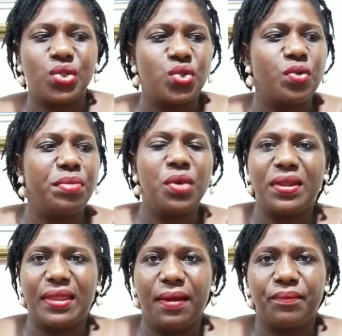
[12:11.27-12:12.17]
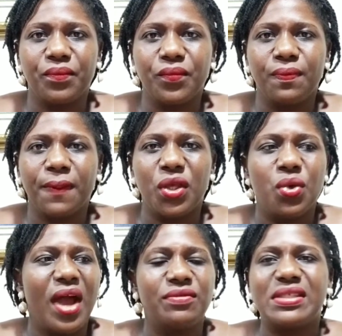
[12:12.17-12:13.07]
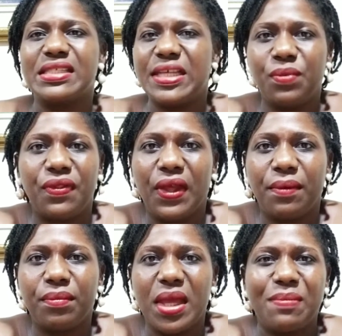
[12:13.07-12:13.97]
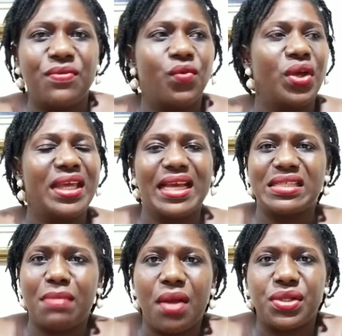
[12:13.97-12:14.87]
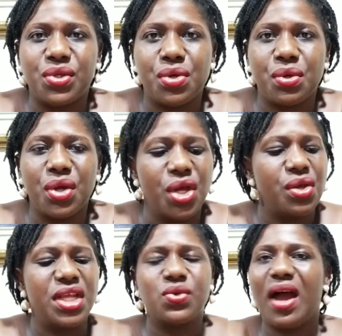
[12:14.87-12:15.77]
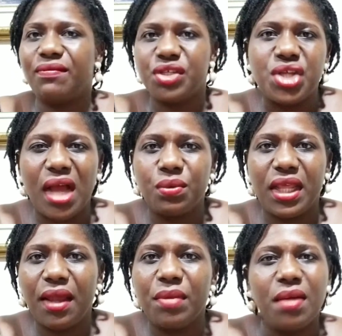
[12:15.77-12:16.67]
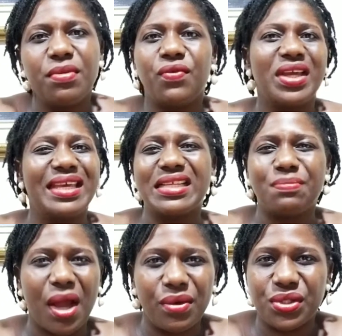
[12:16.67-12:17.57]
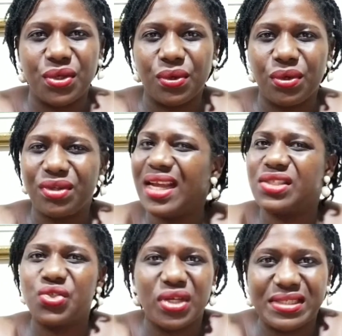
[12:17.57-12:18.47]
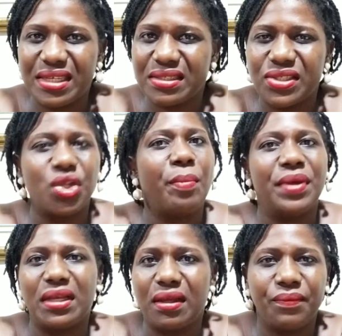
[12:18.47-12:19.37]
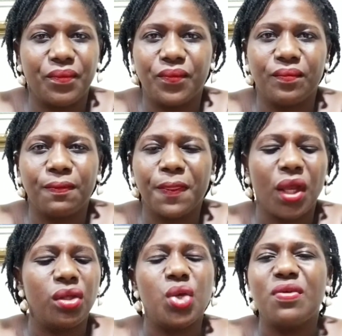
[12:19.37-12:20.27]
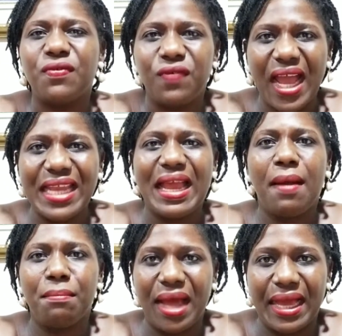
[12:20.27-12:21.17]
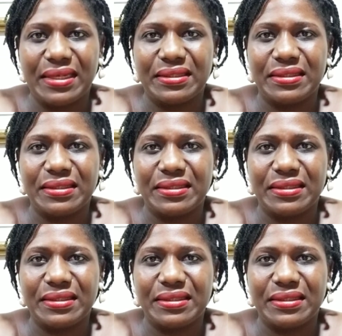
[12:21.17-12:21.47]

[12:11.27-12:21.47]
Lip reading: to be with him, you have to sleep with him before he gets married to you, you need to have a child with him before he gets married to you, that's nonsense. Stop it. You will find a man